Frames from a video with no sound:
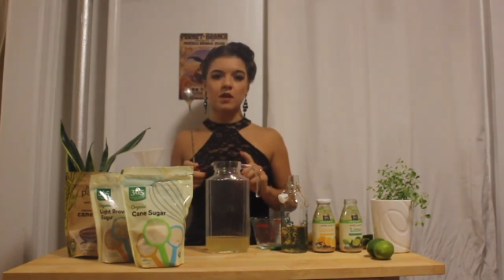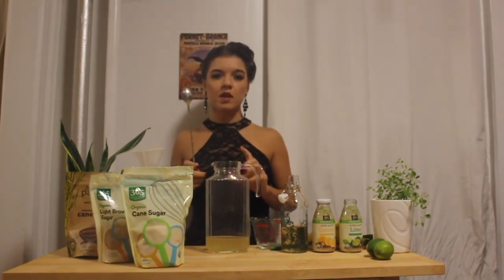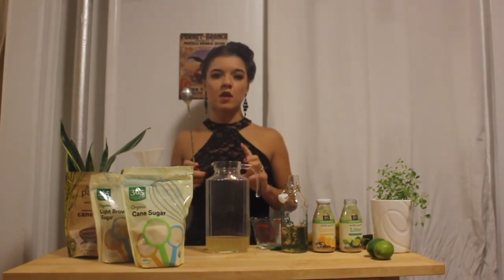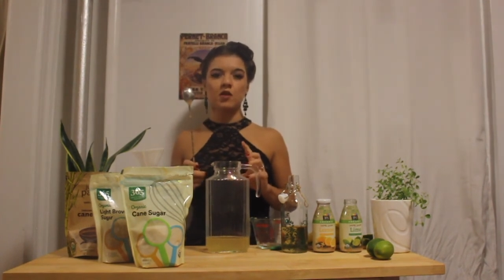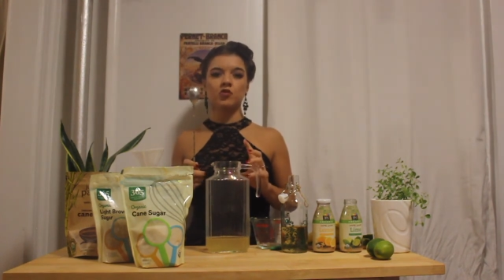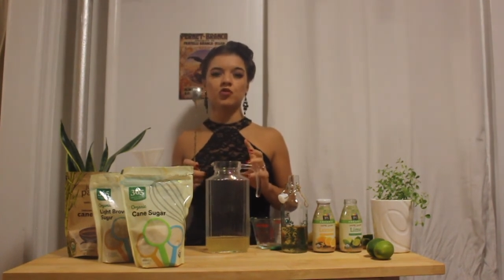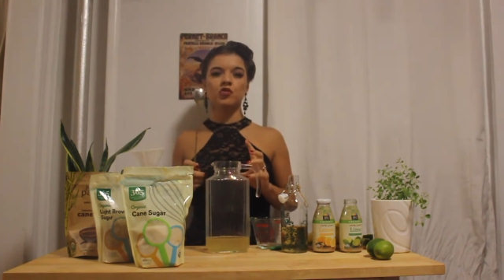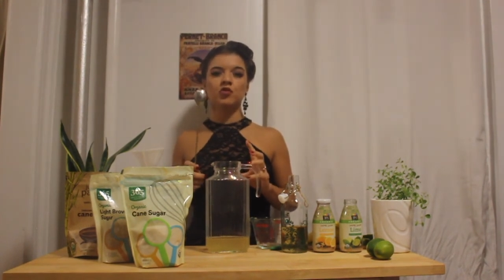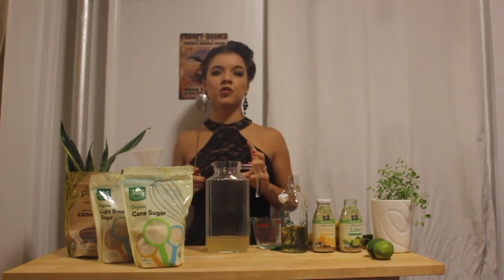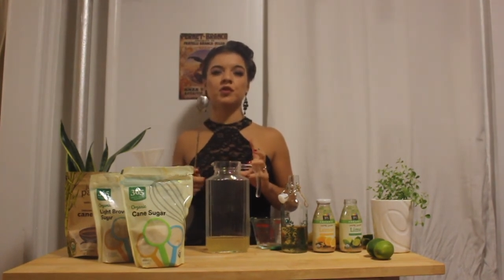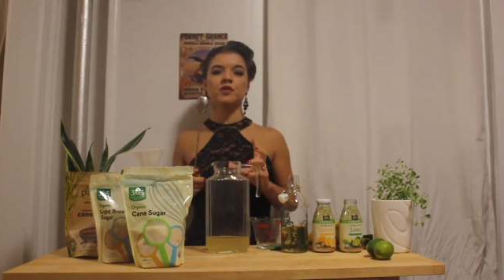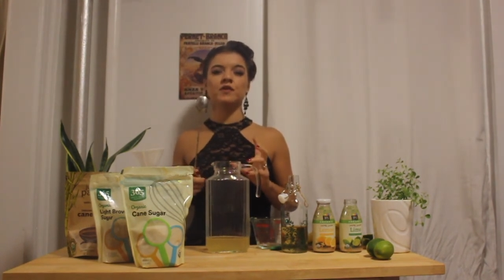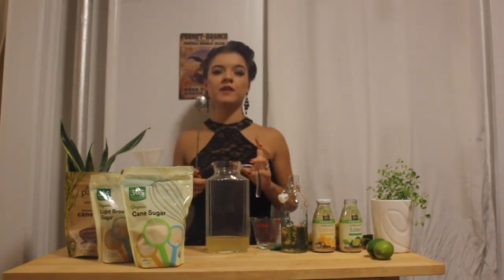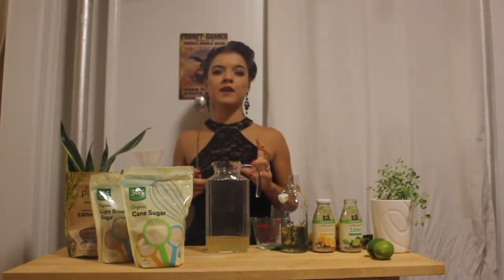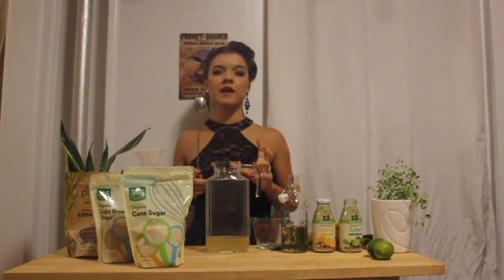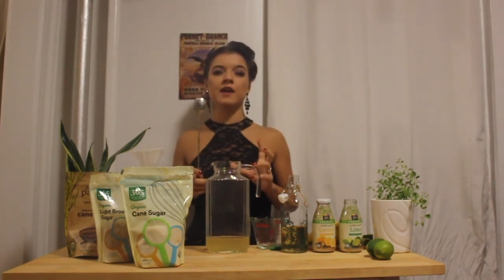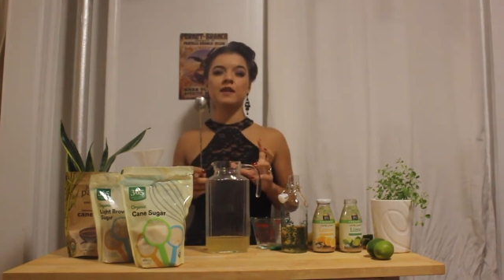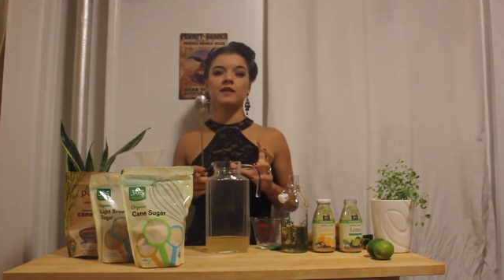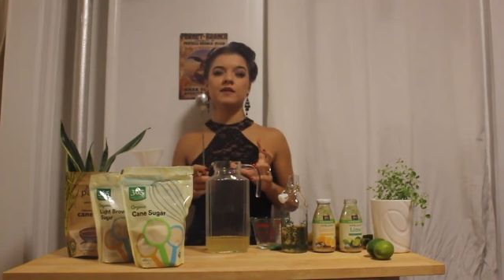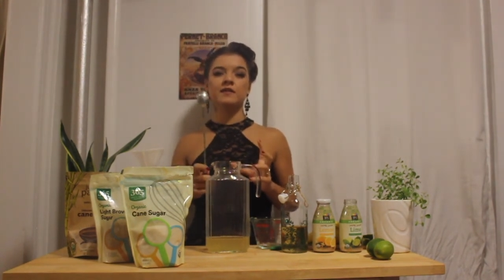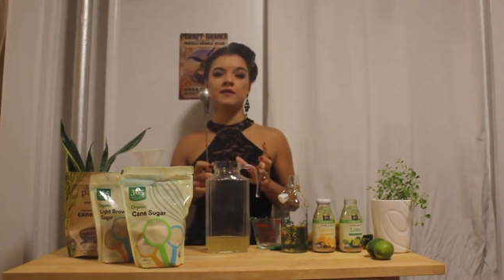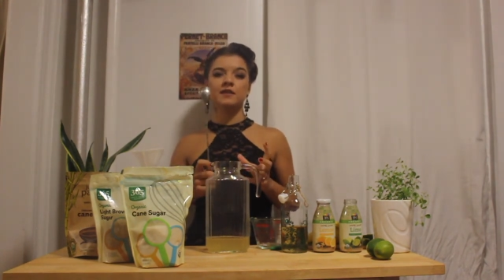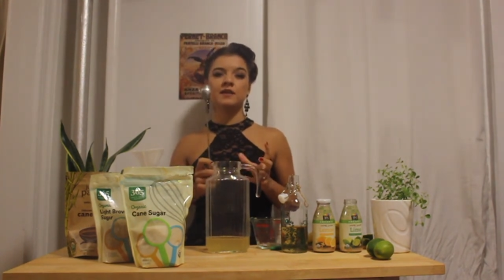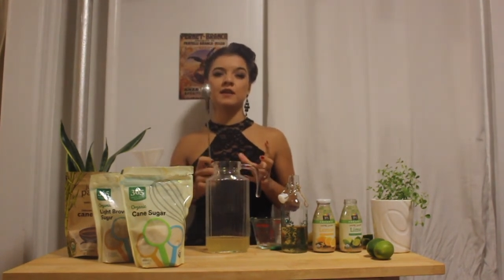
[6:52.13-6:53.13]
should
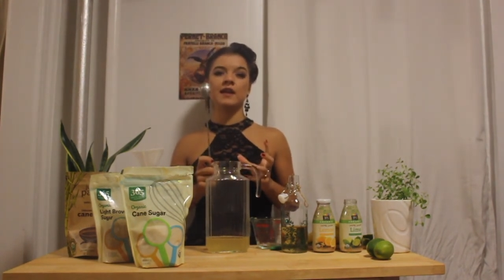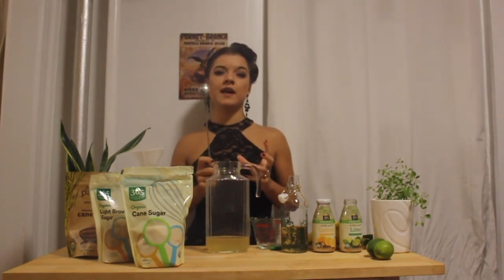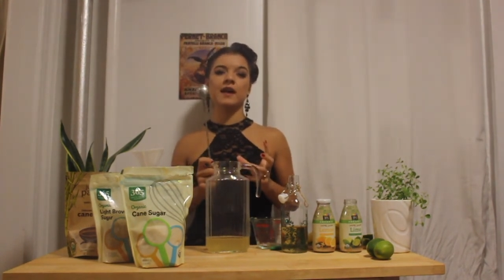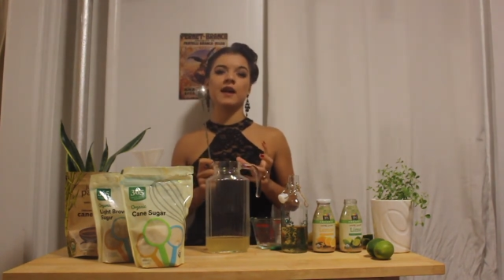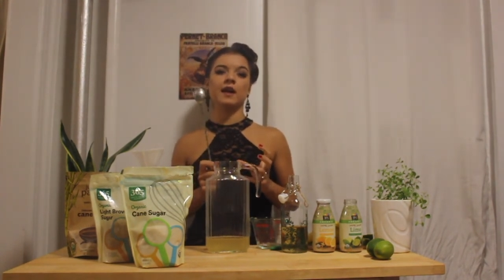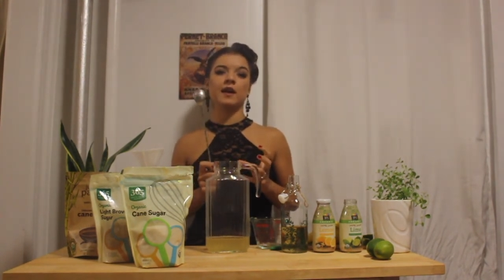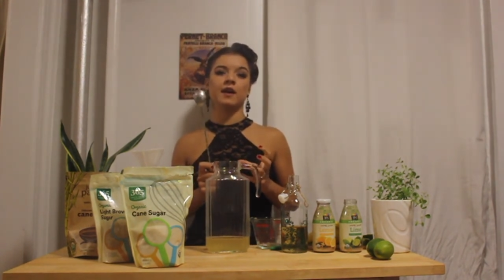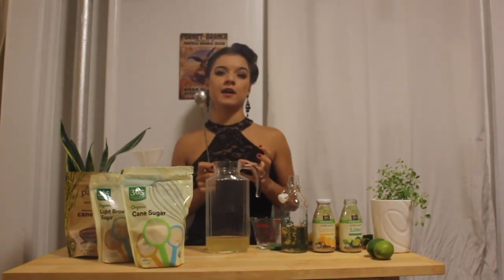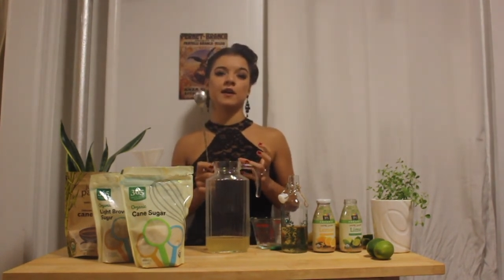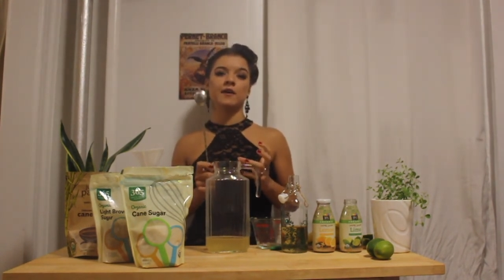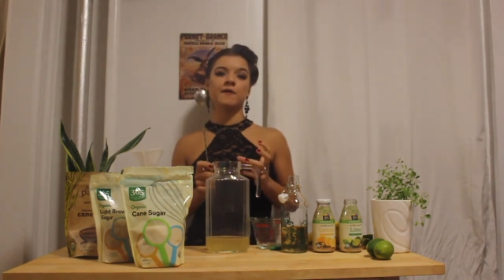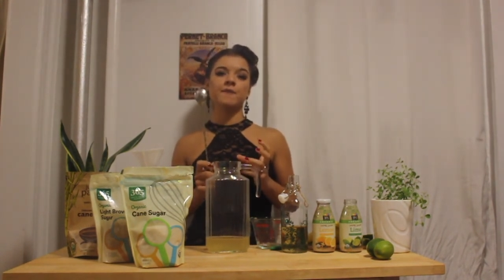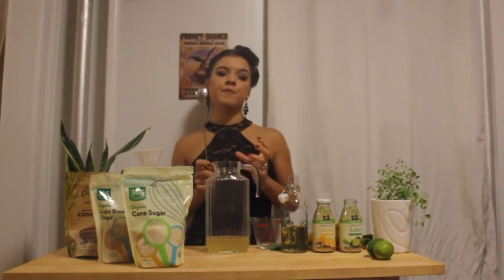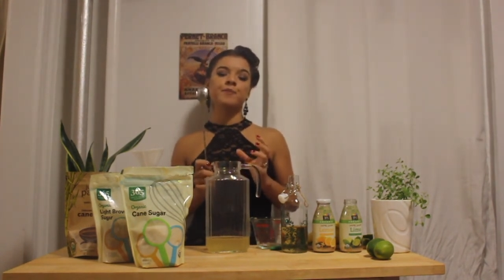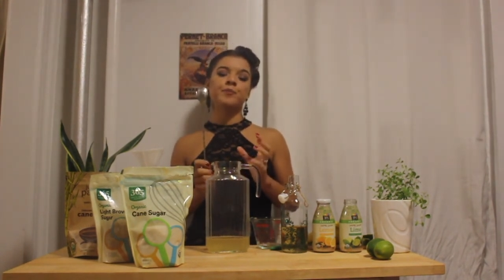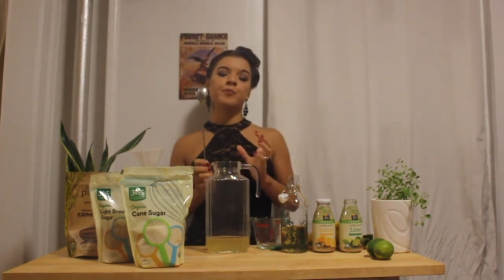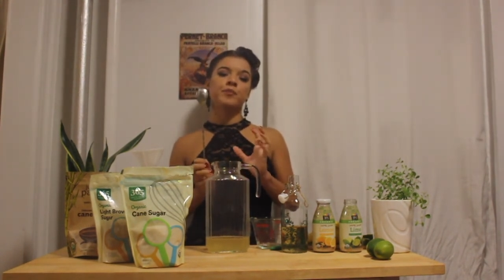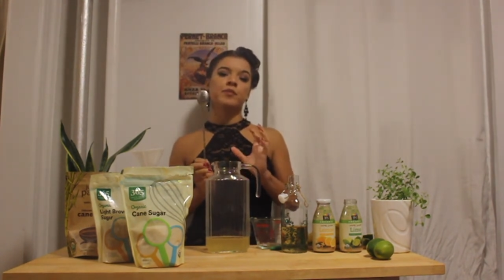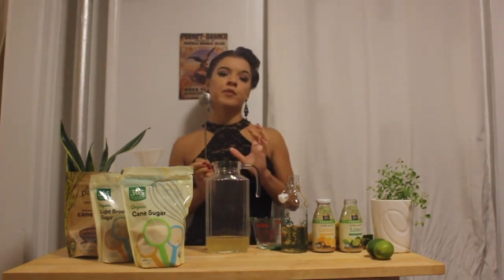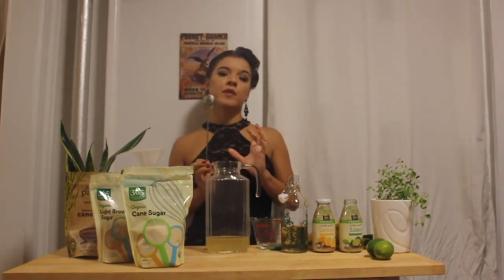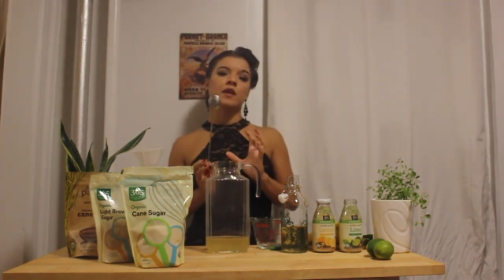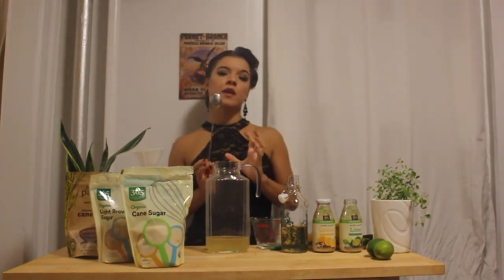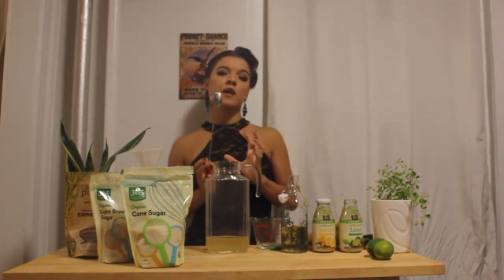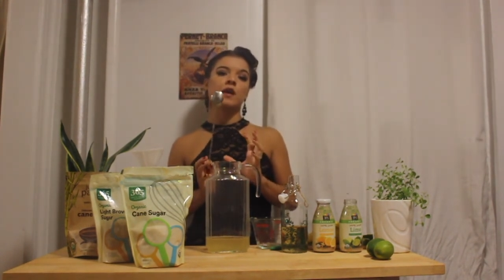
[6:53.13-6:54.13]
taste like
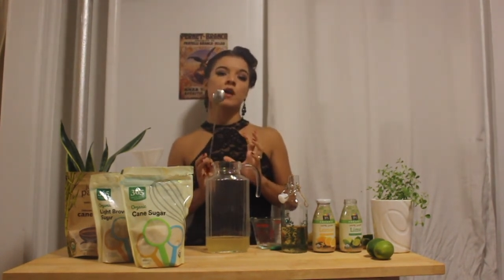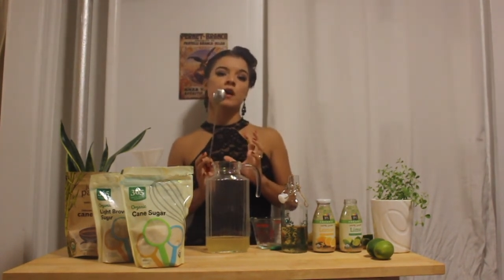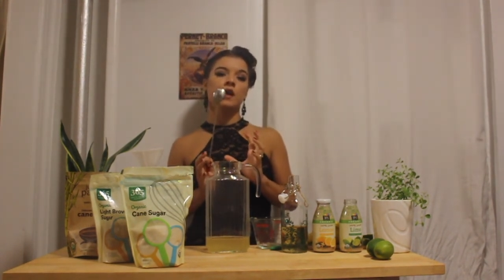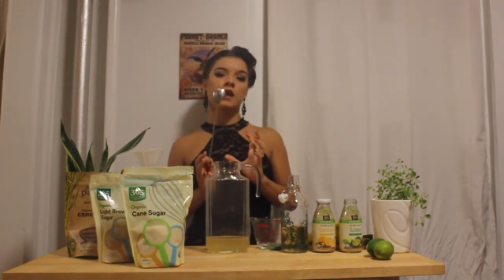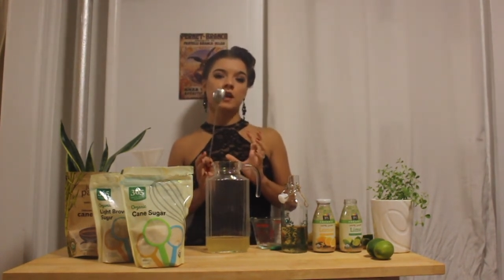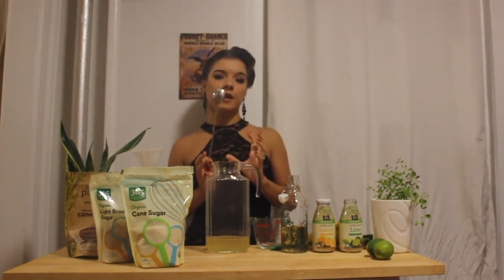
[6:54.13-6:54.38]
a